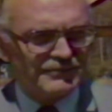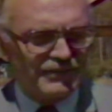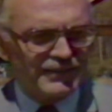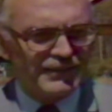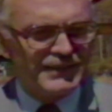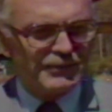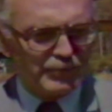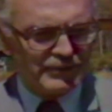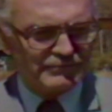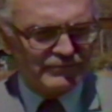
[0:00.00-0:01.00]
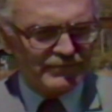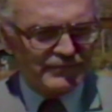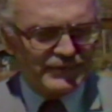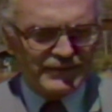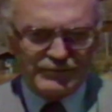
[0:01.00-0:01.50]
very glib
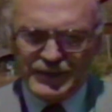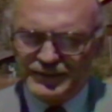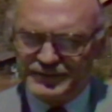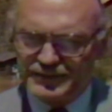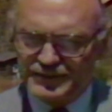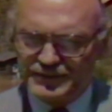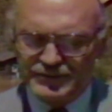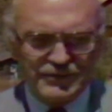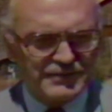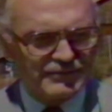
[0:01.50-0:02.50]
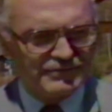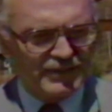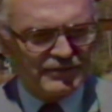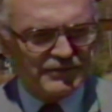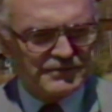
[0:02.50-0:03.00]
about using
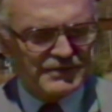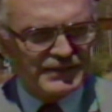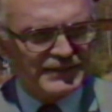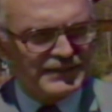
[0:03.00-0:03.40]
figures.